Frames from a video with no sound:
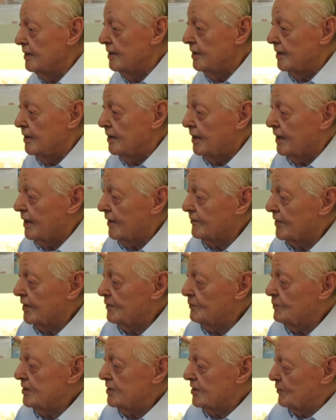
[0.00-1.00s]
And
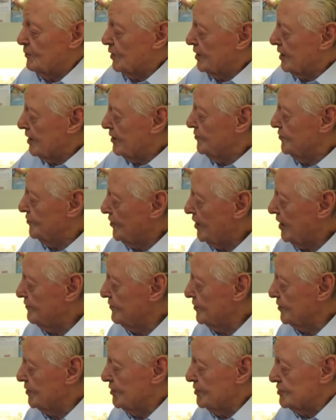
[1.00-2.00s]
they immediately became
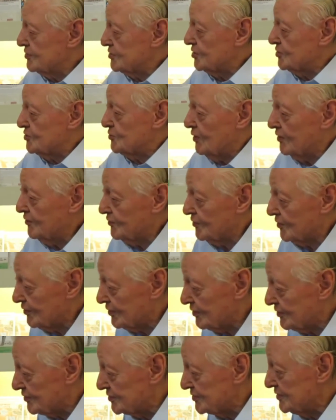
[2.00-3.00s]
5-year-olds or
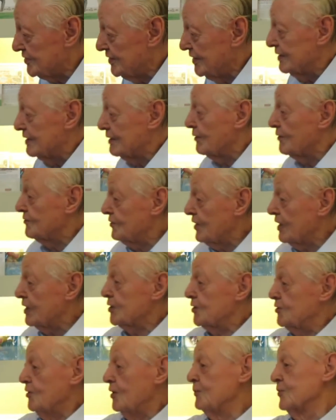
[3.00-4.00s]
12-year-olds. They were
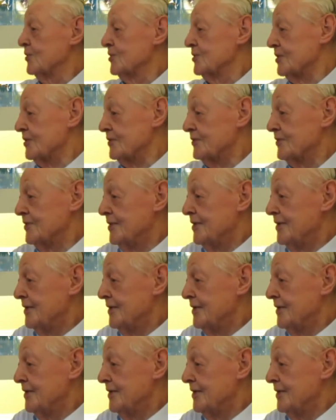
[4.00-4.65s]
very cooperative.